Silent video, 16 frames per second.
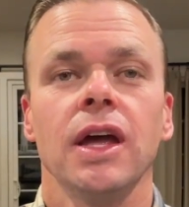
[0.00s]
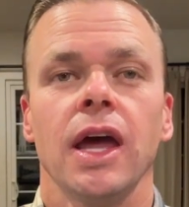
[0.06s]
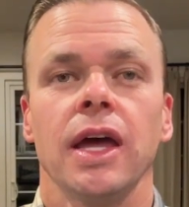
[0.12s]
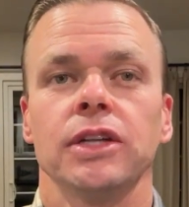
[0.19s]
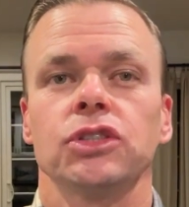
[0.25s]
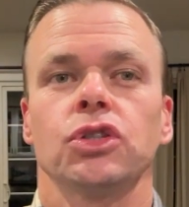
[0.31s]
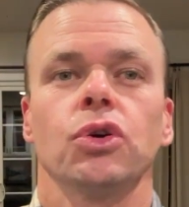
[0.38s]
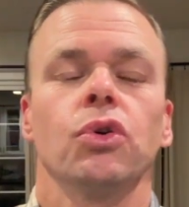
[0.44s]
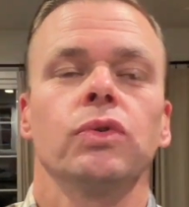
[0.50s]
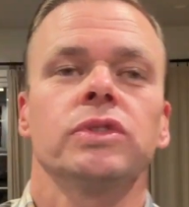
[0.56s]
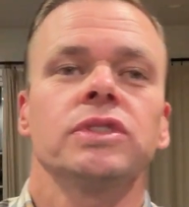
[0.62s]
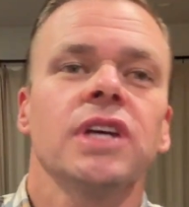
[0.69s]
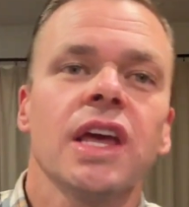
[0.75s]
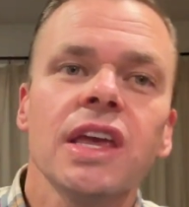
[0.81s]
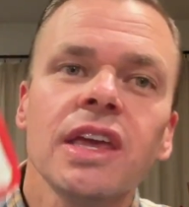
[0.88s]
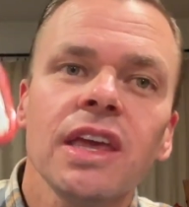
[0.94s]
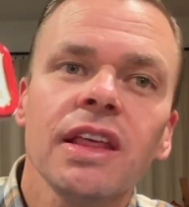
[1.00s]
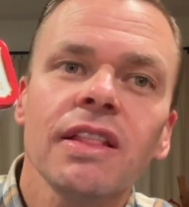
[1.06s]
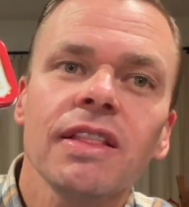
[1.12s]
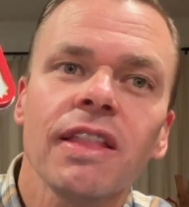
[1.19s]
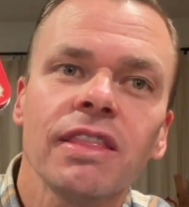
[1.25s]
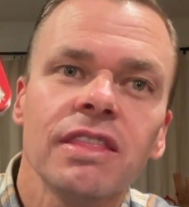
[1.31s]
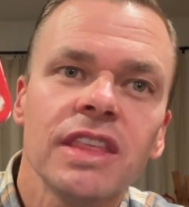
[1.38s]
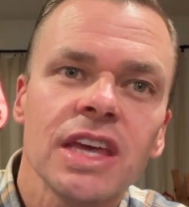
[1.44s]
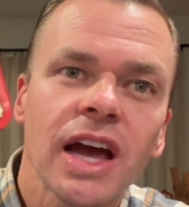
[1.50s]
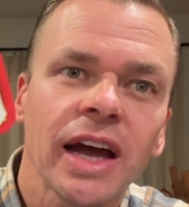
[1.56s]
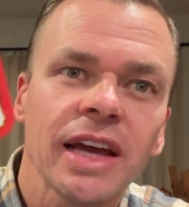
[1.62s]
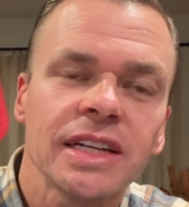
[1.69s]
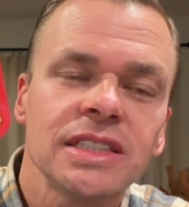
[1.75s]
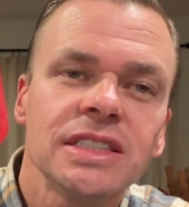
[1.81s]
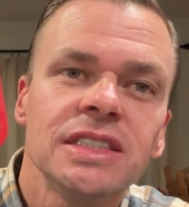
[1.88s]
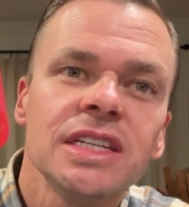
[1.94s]
And so taking the
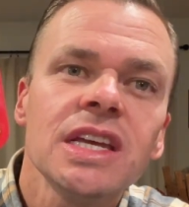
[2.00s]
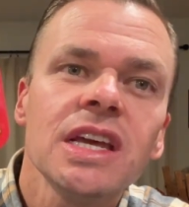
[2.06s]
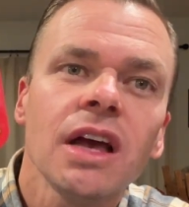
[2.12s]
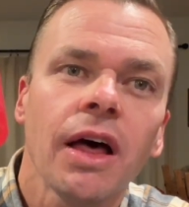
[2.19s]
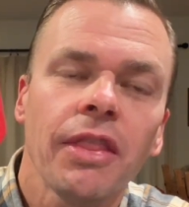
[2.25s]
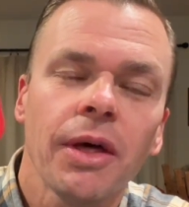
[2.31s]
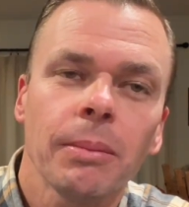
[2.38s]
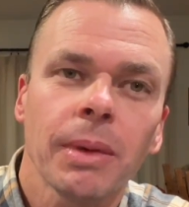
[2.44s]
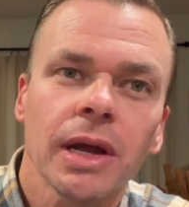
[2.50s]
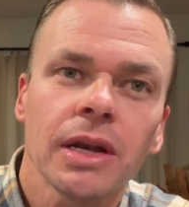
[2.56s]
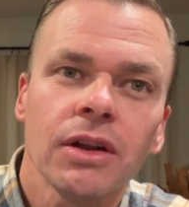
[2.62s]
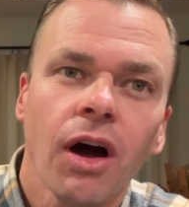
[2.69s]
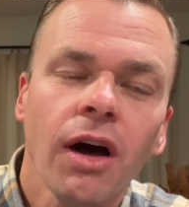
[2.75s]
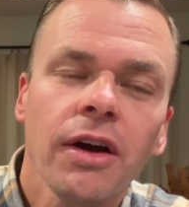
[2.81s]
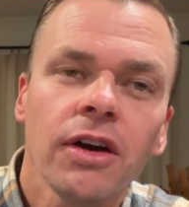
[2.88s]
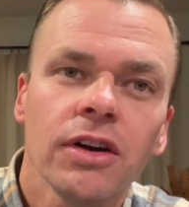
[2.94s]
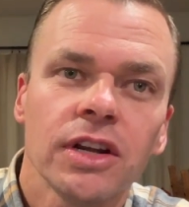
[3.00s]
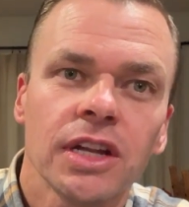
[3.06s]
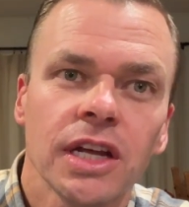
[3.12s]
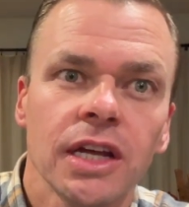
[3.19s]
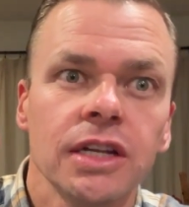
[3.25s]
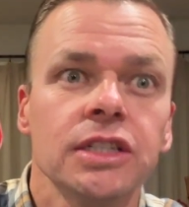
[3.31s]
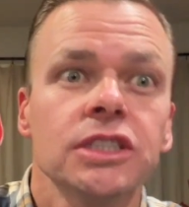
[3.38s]
idea that my daughter did